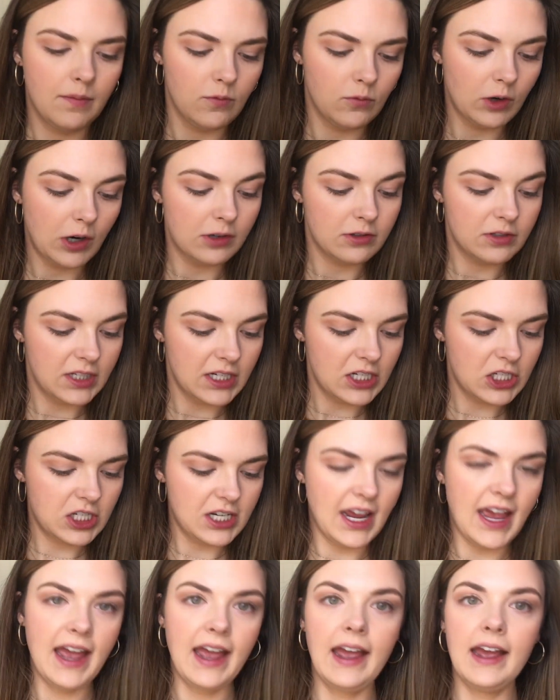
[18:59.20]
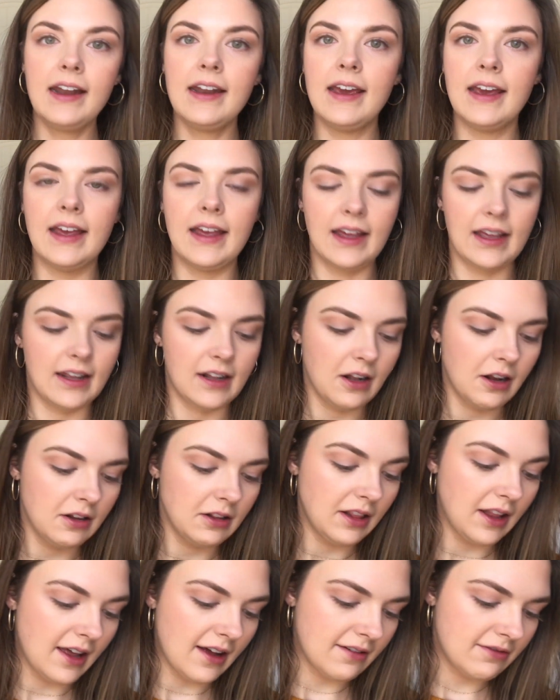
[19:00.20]
rosy shade
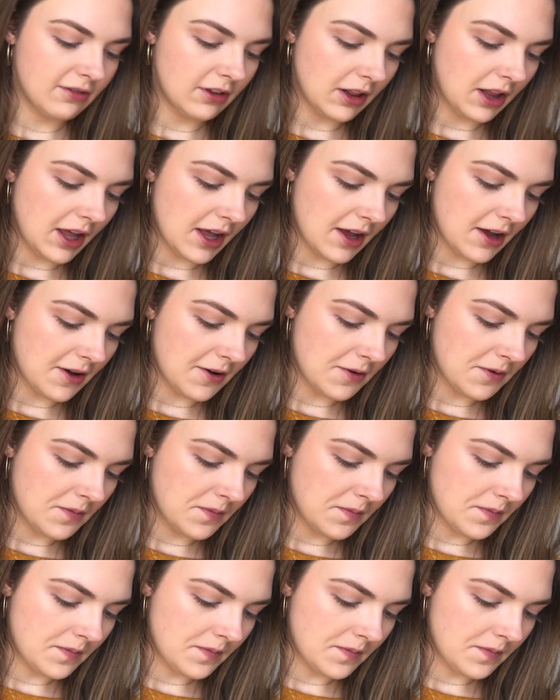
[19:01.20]
in Love Glow.